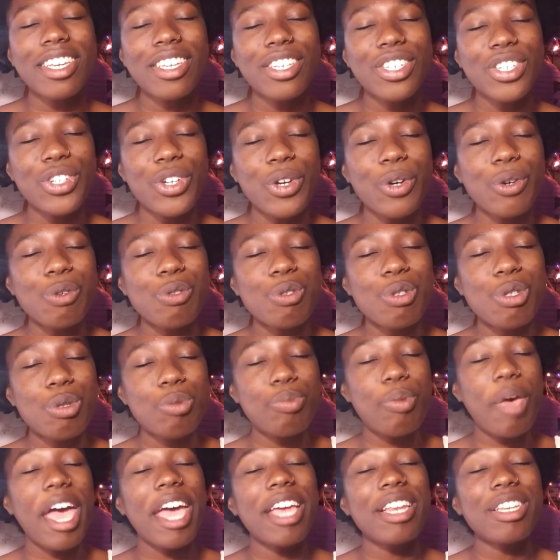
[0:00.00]
you know,
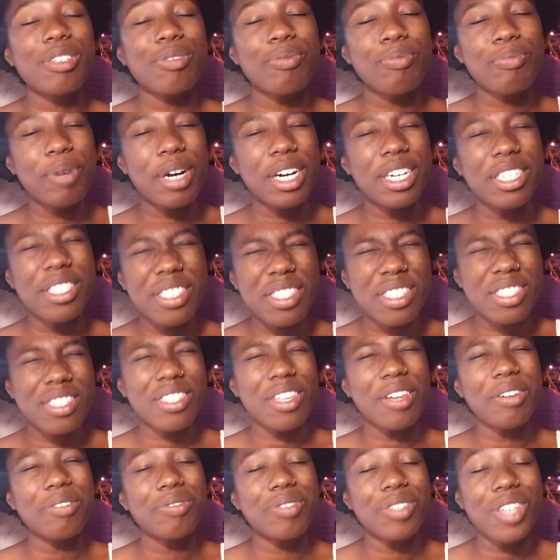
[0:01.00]
spend months
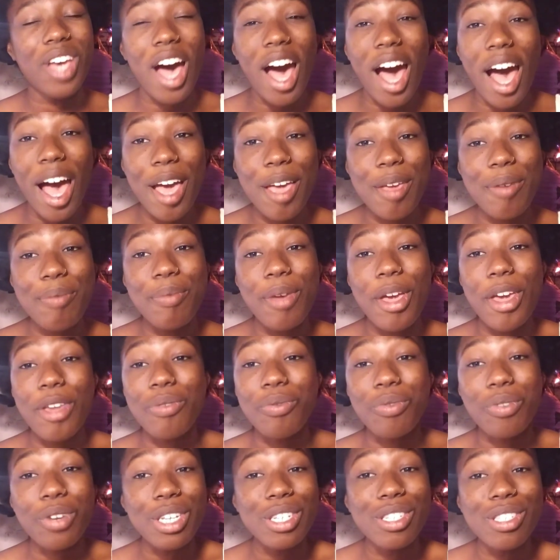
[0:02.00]
of time
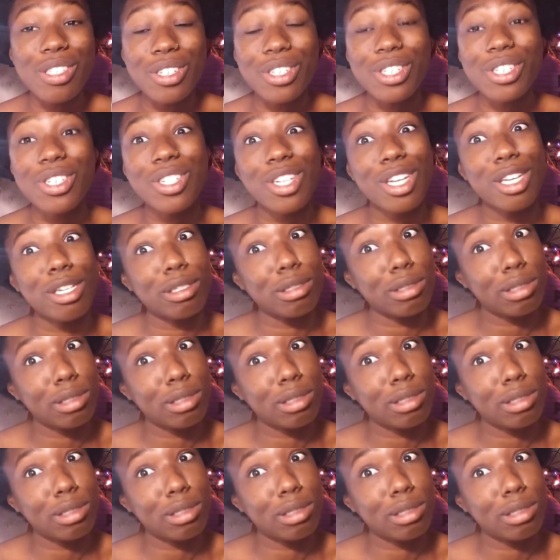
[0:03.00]
and research and